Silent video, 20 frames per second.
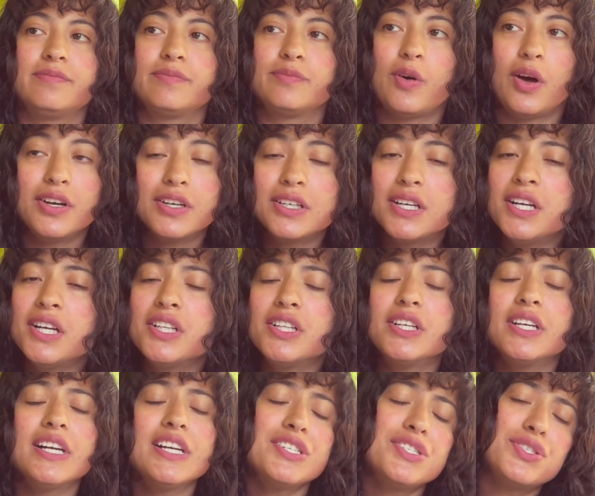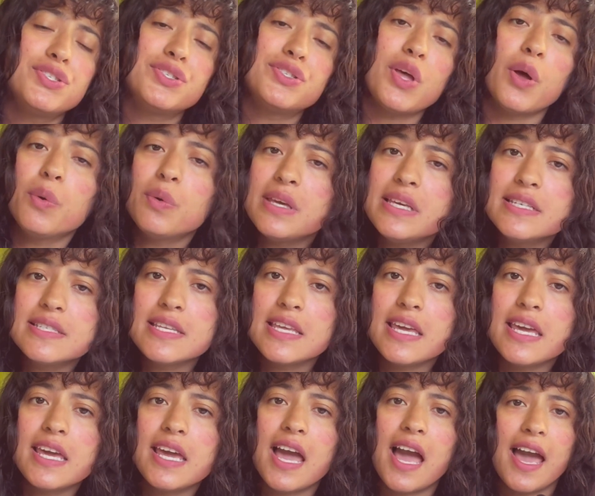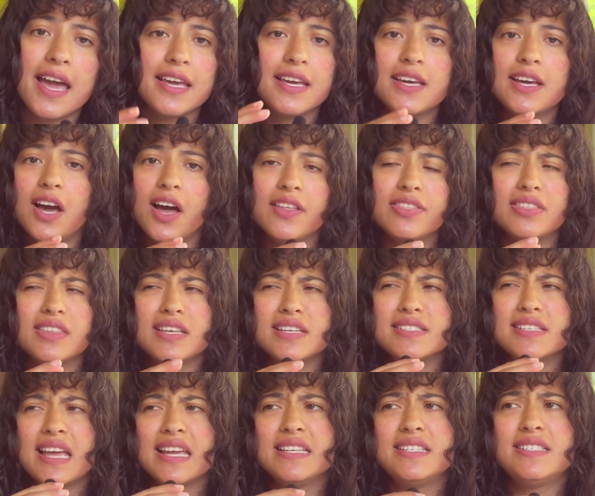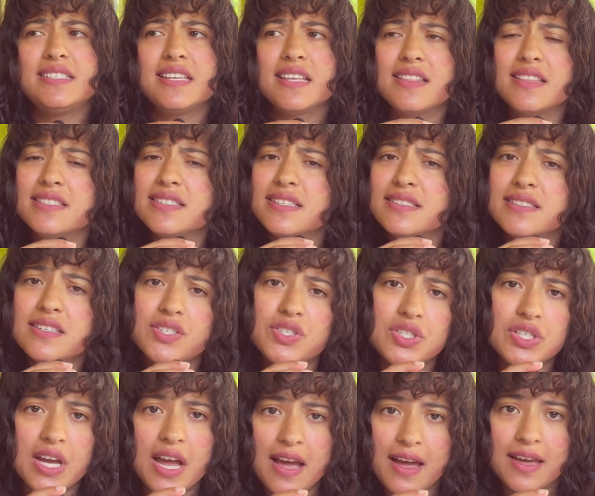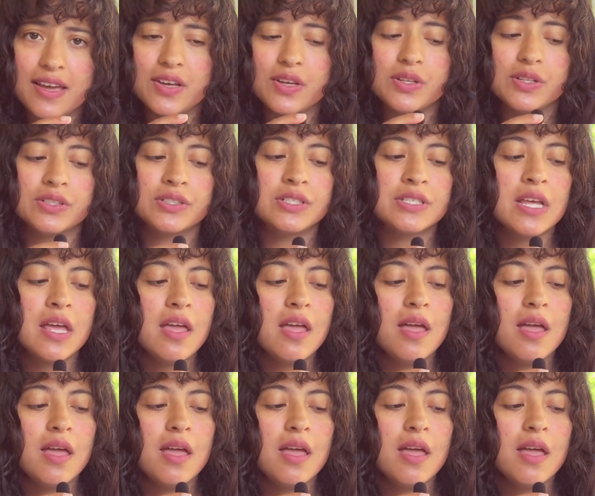watercolor is so easy. I got this. I did this as a child.